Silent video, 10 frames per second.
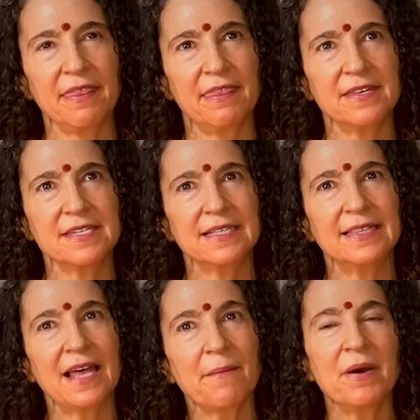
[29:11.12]
The
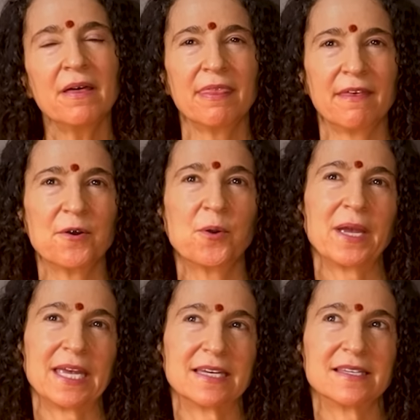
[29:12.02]
dilemma though
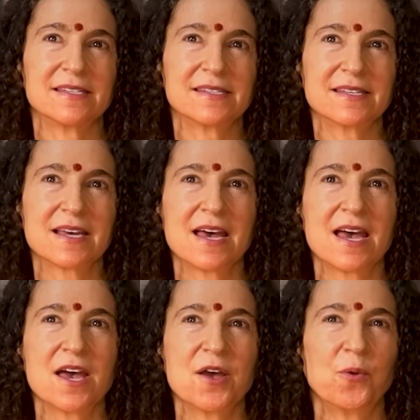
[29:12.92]
is
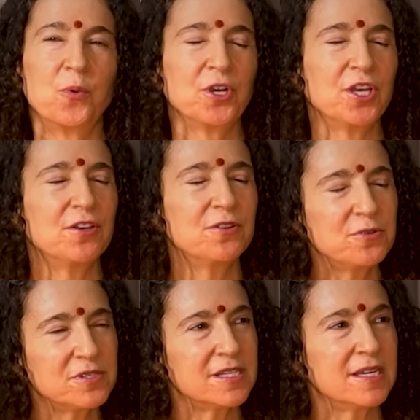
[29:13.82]
we're
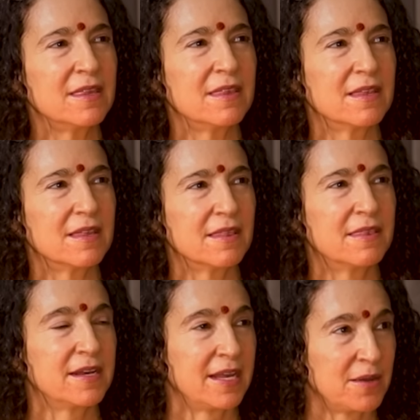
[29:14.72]
using
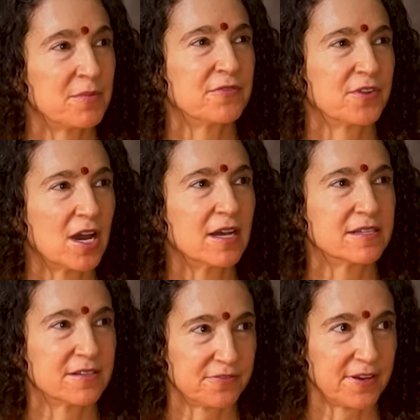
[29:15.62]
the name of
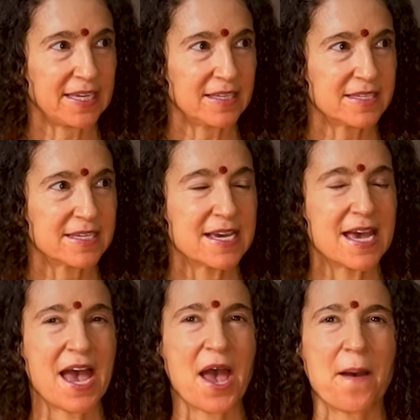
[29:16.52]
God to fight.
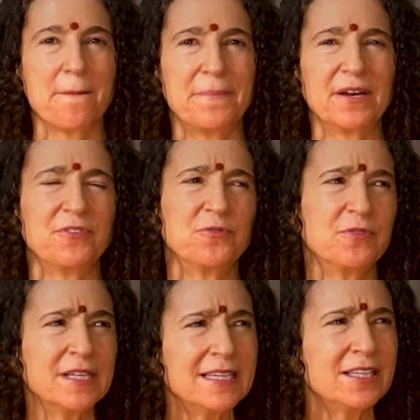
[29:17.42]
But if you
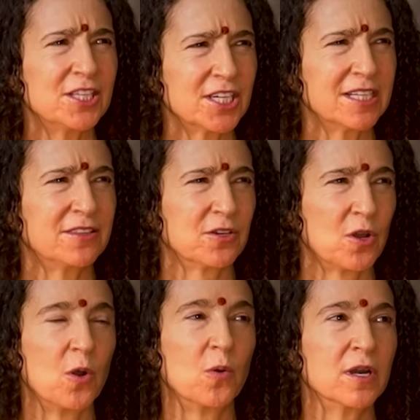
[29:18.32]
really look at the
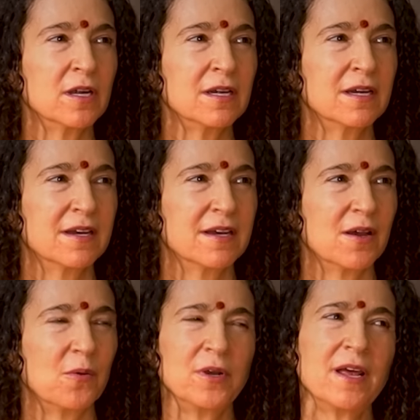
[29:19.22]
core,
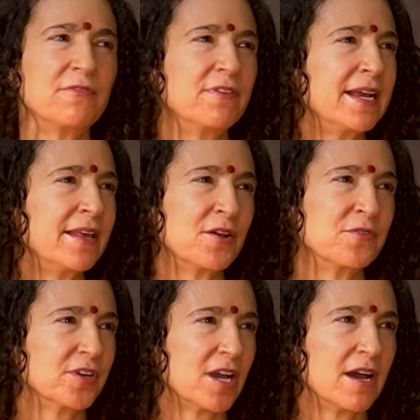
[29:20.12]
we're not fighting
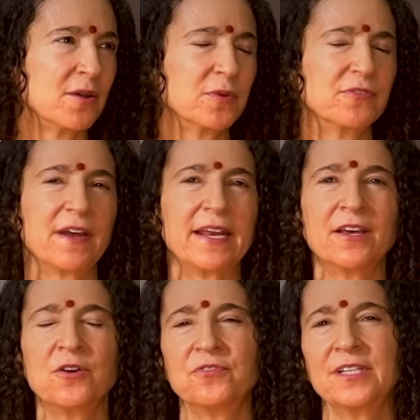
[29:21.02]
over God. We're
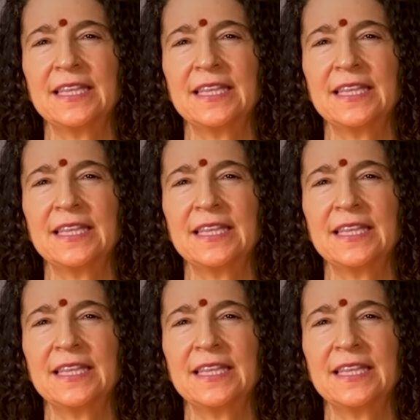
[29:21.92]
fighting over